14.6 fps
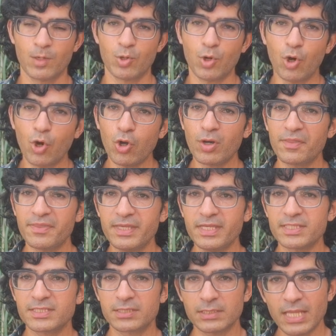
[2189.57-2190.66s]
All
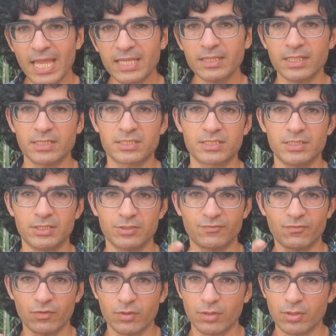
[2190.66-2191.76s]
these tendencies
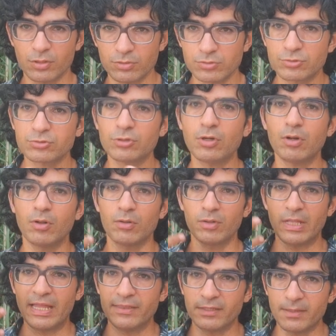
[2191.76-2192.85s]
for
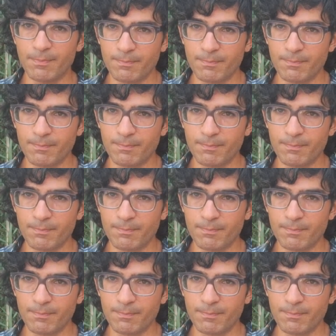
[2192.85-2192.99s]
control and